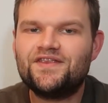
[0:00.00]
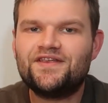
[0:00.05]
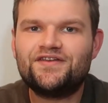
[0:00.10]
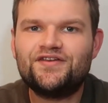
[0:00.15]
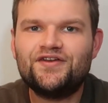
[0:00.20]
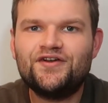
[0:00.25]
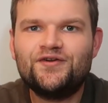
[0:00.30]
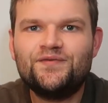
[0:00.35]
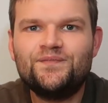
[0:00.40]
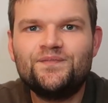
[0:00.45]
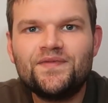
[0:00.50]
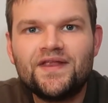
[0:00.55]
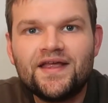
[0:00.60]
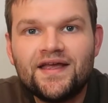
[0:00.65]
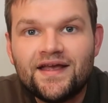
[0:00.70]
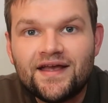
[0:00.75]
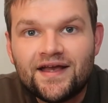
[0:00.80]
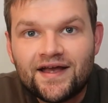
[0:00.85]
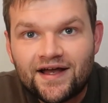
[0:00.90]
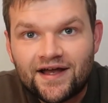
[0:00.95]
So
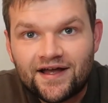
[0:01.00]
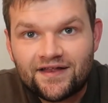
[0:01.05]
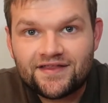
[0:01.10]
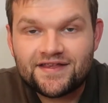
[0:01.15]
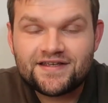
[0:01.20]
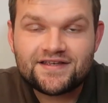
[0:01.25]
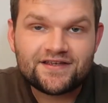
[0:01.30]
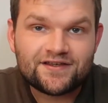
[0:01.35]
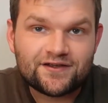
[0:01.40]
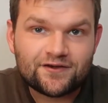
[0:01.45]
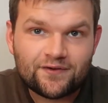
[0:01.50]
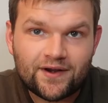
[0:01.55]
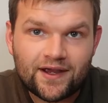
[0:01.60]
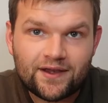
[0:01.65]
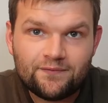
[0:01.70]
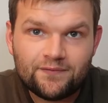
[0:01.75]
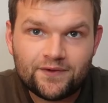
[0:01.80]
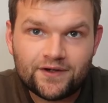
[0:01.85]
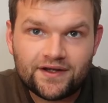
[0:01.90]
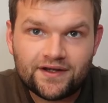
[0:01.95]
this is a
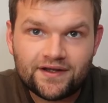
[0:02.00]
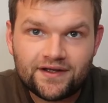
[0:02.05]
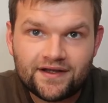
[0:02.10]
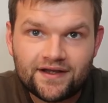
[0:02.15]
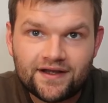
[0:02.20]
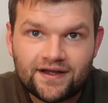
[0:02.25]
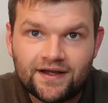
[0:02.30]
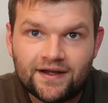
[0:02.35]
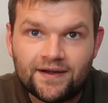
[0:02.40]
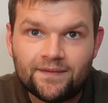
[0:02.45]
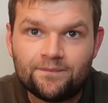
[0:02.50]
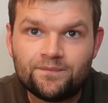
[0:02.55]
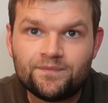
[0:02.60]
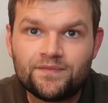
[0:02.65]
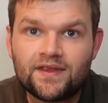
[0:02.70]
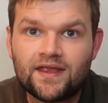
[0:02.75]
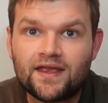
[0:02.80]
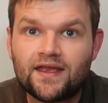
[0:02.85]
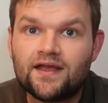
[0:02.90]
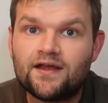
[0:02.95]
great one.
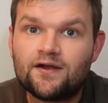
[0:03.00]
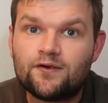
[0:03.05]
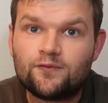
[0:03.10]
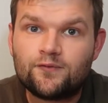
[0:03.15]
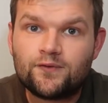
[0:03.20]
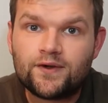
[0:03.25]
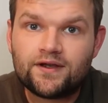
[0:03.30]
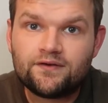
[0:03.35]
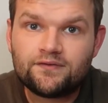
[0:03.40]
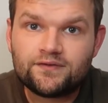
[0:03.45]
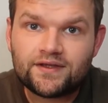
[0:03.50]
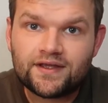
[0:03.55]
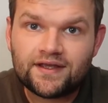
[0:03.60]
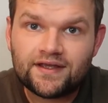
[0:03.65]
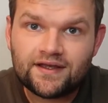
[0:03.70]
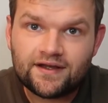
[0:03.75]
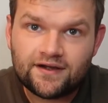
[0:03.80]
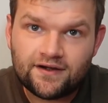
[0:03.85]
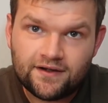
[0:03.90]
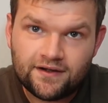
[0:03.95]

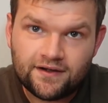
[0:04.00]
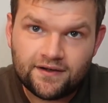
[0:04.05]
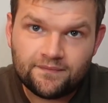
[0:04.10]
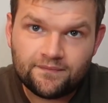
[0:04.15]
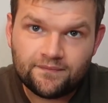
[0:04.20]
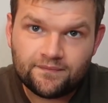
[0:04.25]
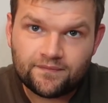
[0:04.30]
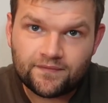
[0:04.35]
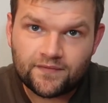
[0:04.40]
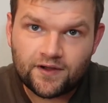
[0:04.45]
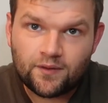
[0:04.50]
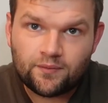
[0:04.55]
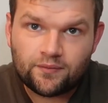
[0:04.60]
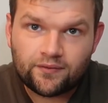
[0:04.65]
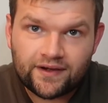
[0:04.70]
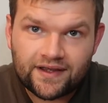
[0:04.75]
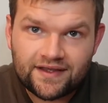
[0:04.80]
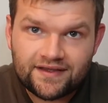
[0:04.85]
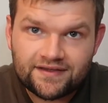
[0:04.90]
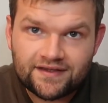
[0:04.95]
Realty
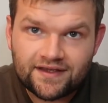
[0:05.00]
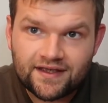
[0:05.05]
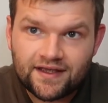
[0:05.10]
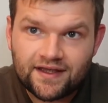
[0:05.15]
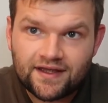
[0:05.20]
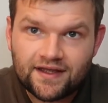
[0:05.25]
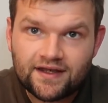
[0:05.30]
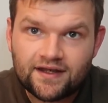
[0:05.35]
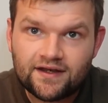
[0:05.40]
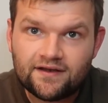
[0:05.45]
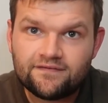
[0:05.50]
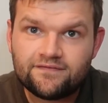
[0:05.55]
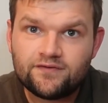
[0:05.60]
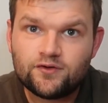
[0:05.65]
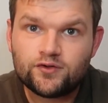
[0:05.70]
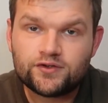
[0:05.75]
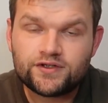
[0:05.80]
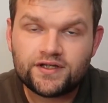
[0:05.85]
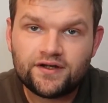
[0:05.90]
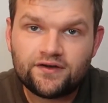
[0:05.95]
operates in
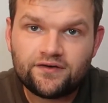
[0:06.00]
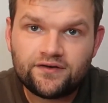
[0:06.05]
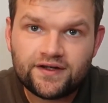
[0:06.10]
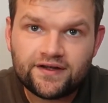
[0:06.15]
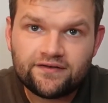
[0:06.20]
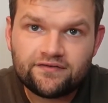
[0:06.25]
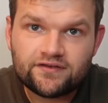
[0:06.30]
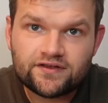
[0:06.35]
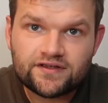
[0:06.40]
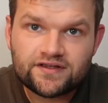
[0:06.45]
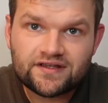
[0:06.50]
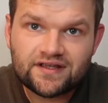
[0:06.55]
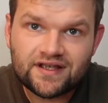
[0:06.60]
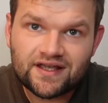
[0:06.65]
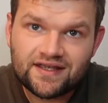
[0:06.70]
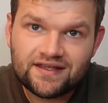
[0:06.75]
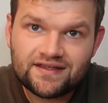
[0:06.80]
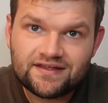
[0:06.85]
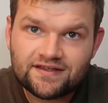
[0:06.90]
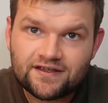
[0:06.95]
49 different
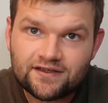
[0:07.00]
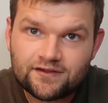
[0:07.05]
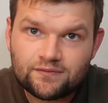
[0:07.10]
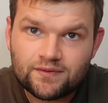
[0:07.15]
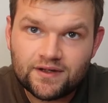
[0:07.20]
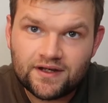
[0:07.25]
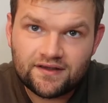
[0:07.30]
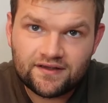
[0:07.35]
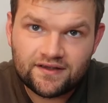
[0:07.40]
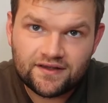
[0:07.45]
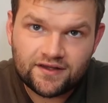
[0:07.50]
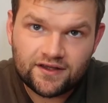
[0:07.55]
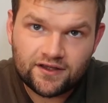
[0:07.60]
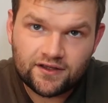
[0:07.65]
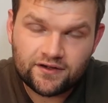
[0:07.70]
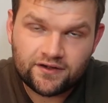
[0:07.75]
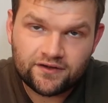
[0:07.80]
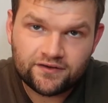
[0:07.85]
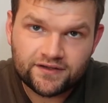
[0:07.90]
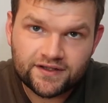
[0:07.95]
states as well as in the
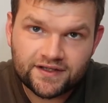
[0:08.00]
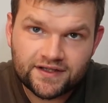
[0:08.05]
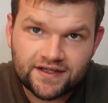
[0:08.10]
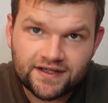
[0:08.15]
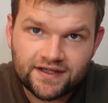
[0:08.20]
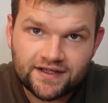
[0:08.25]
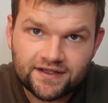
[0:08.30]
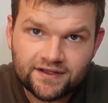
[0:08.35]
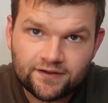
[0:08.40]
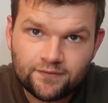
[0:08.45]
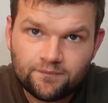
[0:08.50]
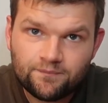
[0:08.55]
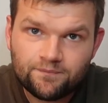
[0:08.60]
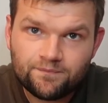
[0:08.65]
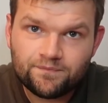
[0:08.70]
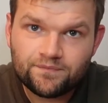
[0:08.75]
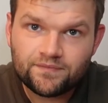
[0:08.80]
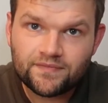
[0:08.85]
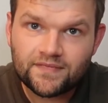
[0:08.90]
United Kingdom.